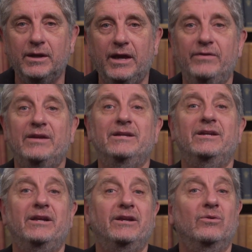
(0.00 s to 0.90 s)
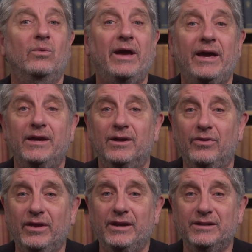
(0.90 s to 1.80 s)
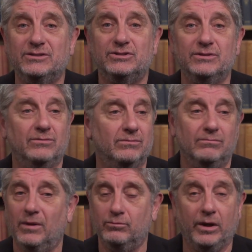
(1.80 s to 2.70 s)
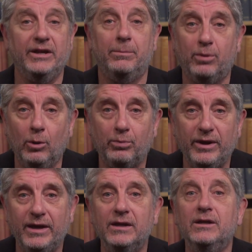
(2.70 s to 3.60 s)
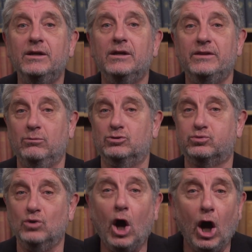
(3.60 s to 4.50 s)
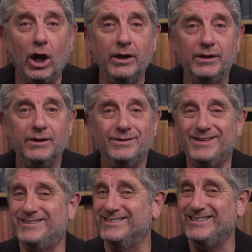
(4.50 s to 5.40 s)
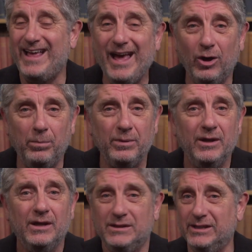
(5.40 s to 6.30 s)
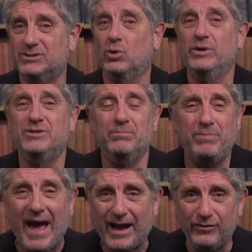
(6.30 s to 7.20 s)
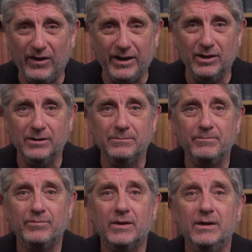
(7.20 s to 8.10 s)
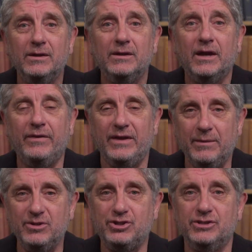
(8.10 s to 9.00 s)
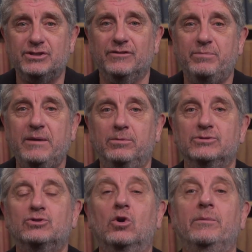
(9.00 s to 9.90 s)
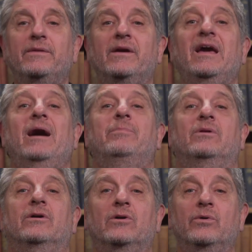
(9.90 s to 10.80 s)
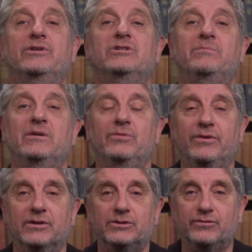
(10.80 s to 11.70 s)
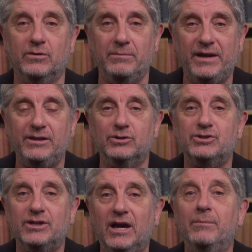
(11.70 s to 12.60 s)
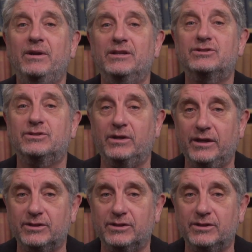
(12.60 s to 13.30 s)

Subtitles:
And they did it in a way that is inappropriate, that was wrong, that doesn't help, that is going to backfire. And the images of people storming the Capitol are going to be with us for many years to come. And it's